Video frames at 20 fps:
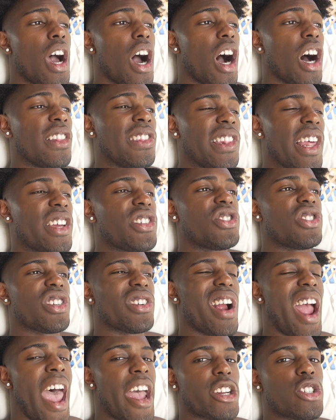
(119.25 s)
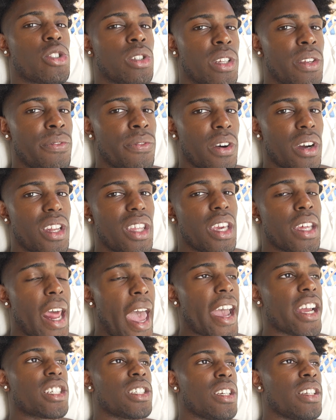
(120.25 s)
unless they're actually funny and
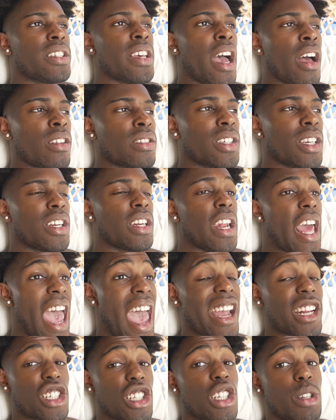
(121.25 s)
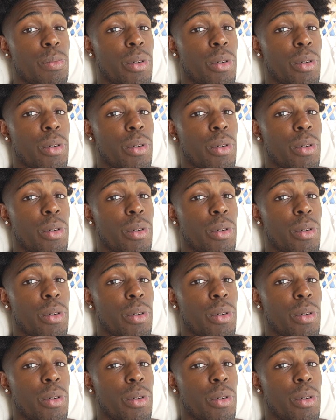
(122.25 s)
actually talented and actually